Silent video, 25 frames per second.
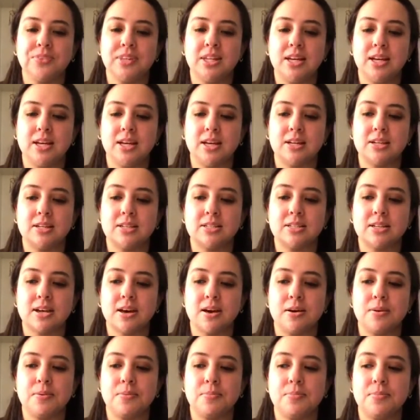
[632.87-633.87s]

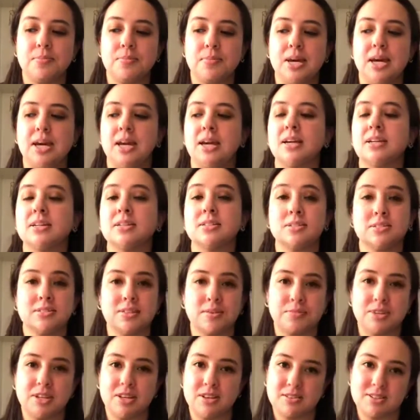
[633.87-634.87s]
And
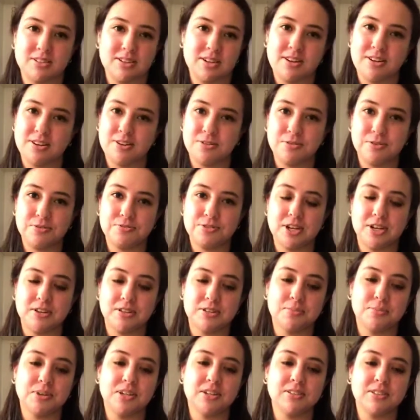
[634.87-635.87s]
something else that I know we've talked
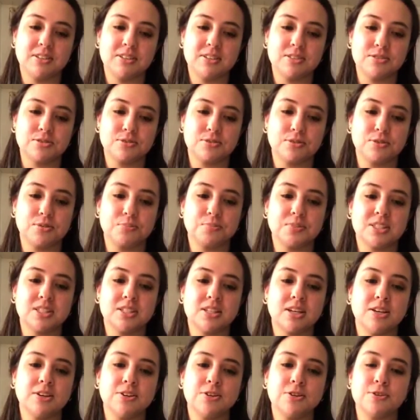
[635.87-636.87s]
about in this group is
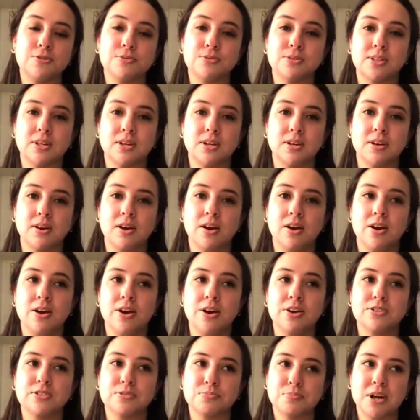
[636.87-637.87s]
like using
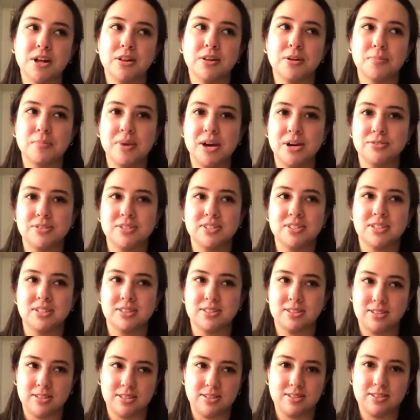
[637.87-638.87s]
small amounts
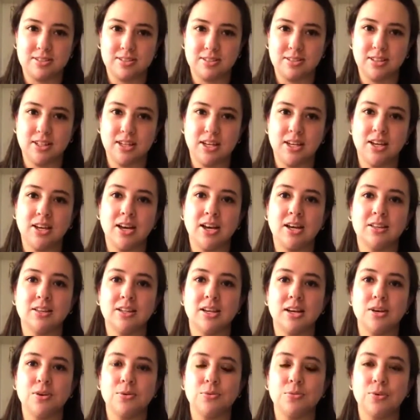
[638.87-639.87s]
consistently and
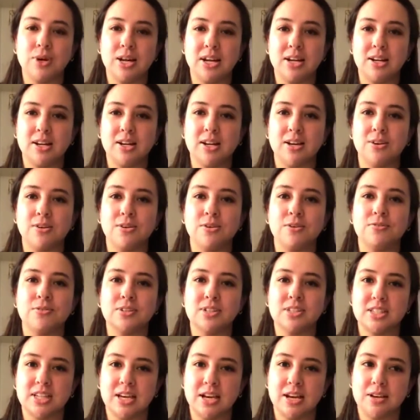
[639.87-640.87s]
like waiting over
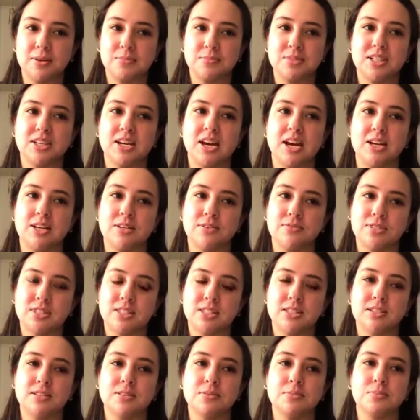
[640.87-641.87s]
time to kind of
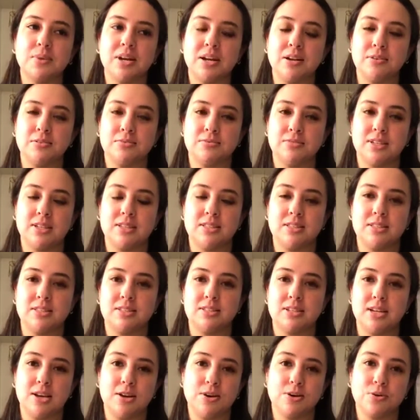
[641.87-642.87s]
see the benefits
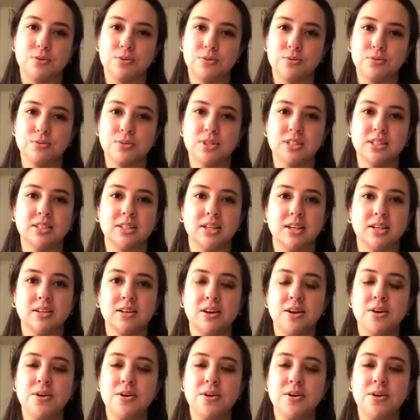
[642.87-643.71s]
take hold, and like